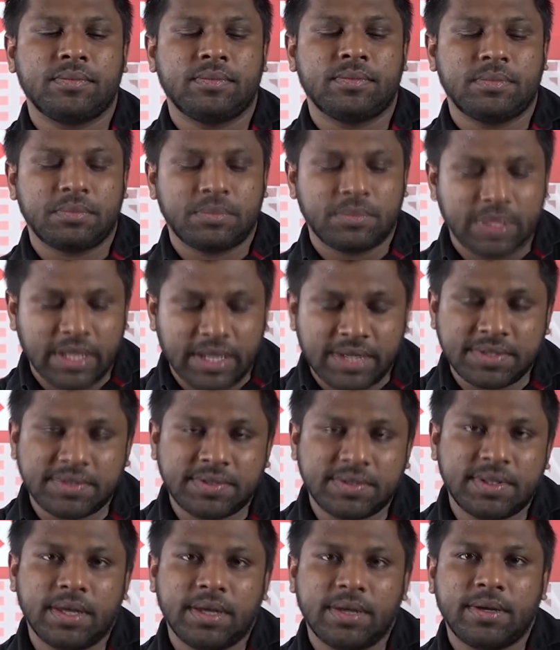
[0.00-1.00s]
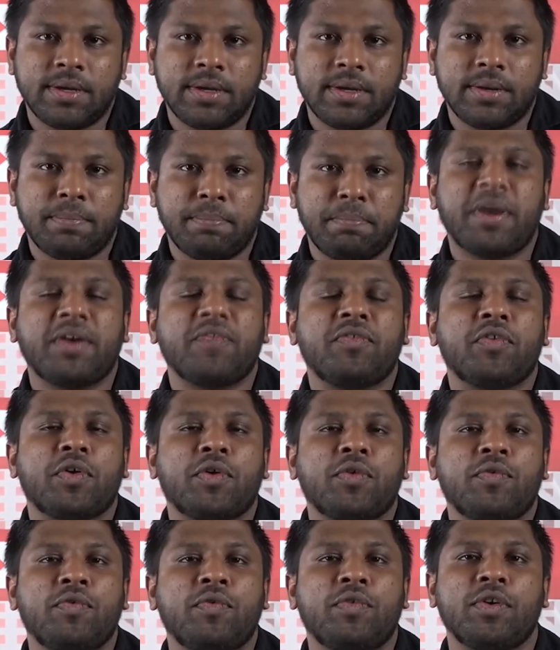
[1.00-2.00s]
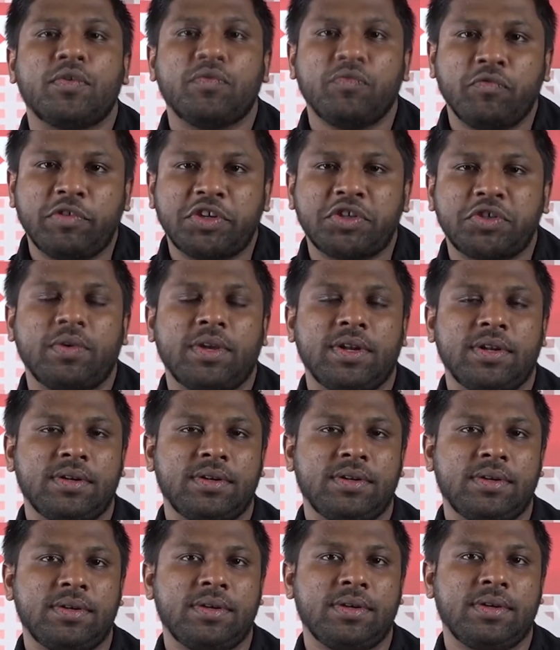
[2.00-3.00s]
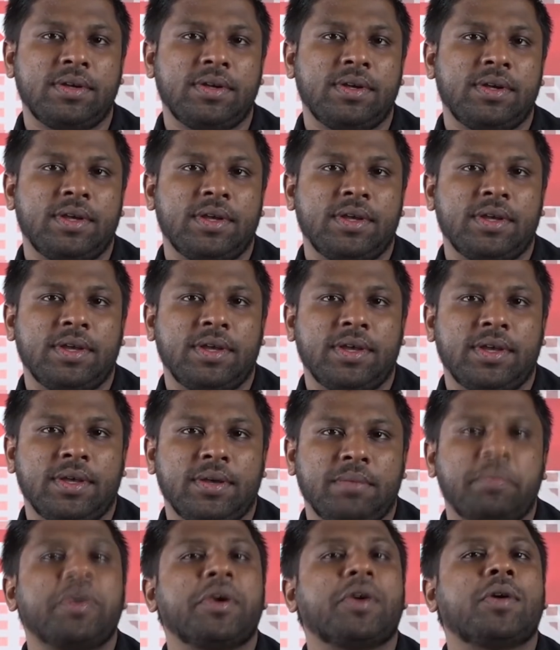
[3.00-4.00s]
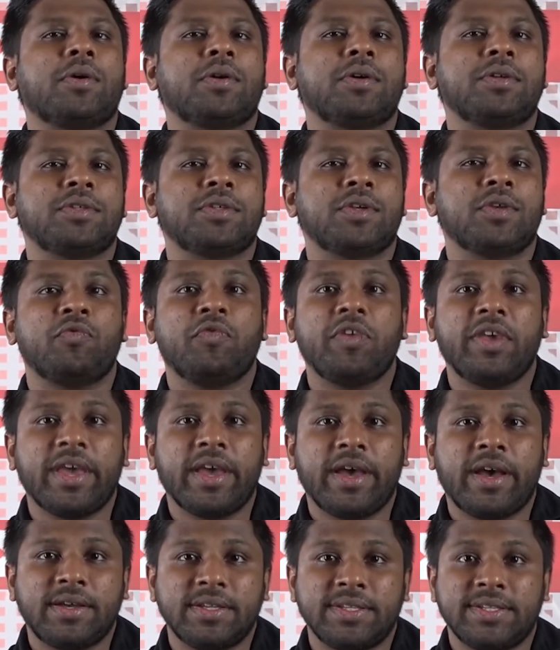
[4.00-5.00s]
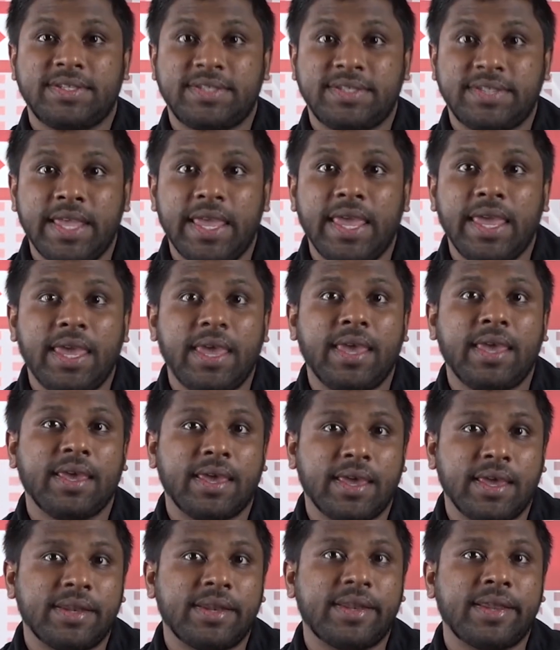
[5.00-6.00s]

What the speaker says: That's the power of visual. Because we are seeing it.